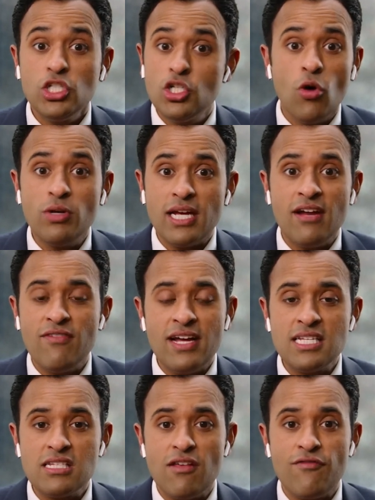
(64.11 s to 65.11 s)
which don't
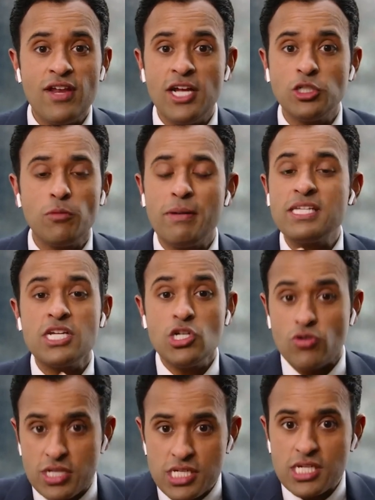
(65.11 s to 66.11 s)
advance the financial best
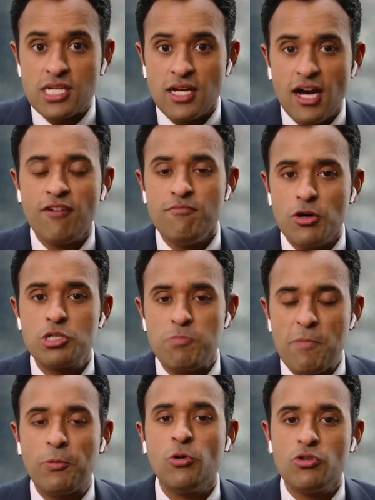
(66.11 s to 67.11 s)
interests of most
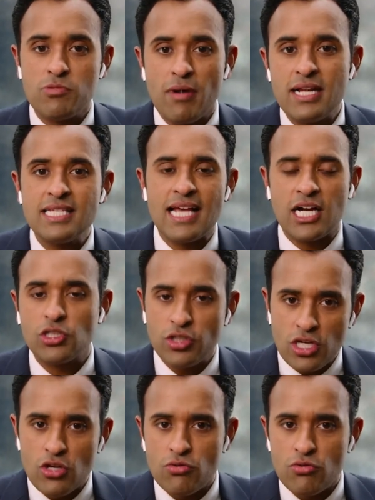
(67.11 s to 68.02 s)
people whose money is actually